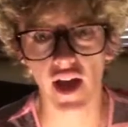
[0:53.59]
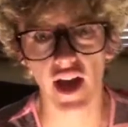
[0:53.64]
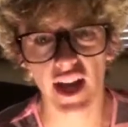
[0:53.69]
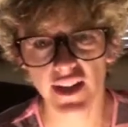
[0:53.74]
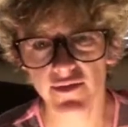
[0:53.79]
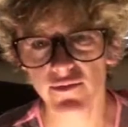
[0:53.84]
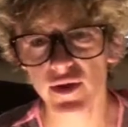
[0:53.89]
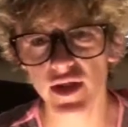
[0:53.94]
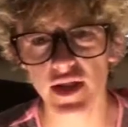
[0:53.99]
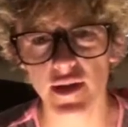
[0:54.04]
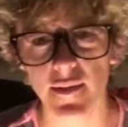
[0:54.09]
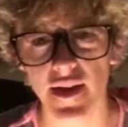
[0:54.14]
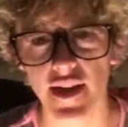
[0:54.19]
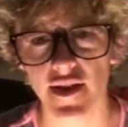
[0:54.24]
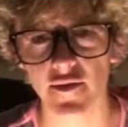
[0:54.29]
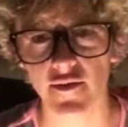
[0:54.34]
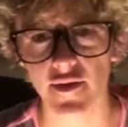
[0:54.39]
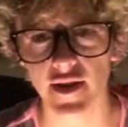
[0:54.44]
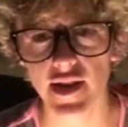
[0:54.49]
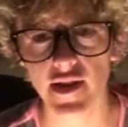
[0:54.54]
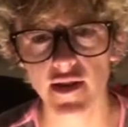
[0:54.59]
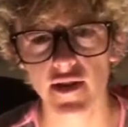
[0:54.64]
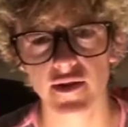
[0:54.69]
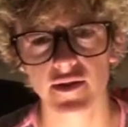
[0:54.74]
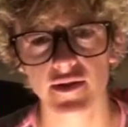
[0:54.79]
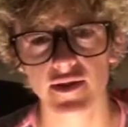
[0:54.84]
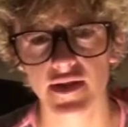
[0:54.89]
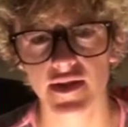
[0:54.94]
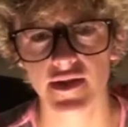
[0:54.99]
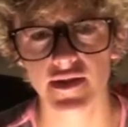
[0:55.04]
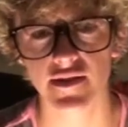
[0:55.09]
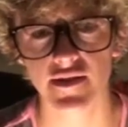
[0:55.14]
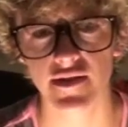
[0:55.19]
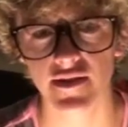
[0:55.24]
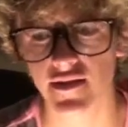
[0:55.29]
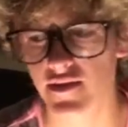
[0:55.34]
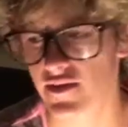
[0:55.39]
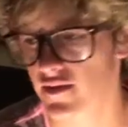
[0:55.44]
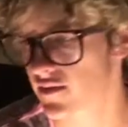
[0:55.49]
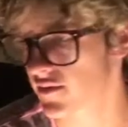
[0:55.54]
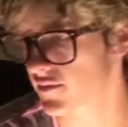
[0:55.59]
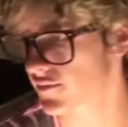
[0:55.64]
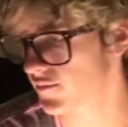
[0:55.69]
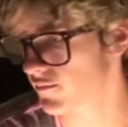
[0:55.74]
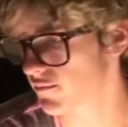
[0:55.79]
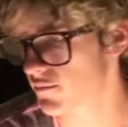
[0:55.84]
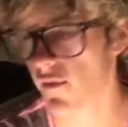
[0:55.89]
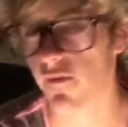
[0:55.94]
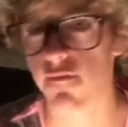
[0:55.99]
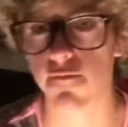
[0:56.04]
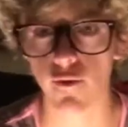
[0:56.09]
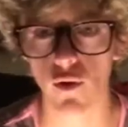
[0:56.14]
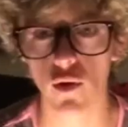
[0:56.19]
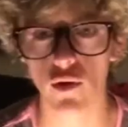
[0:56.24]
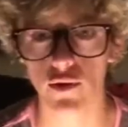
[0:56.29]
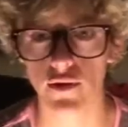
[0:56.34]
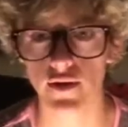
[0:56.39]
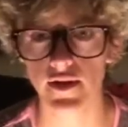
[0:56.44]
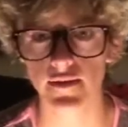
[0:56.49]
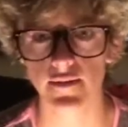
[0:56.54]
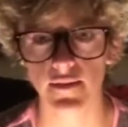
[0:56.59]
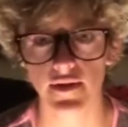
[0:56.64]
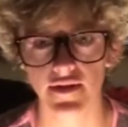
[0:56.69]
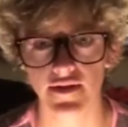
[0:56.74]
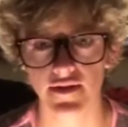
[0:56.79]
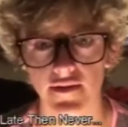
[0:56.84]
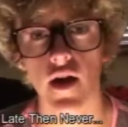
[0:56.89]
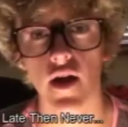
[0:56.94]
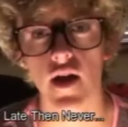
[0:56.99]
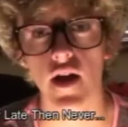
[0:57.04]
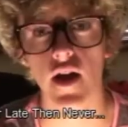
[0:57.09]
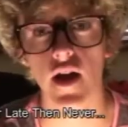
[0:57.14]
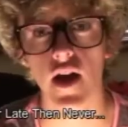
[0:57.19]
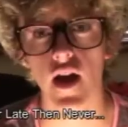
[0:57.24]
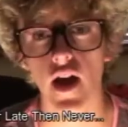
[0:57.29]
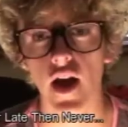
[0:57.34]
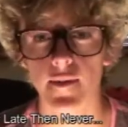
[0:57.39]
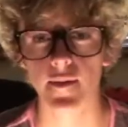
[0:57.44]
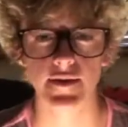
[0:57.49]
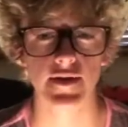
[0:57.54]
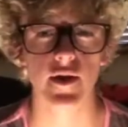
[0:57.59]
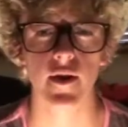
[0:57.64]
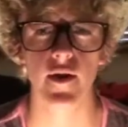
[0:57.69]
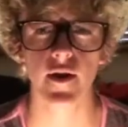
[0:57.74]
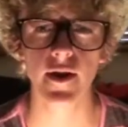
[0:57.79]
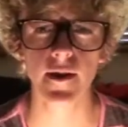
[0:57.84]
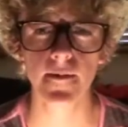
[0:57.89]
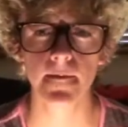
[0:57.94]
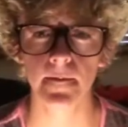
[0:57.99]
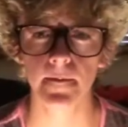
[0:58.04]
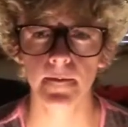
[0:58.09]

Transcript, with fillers: I haven't really made a video since before Christmas. I'm sorry.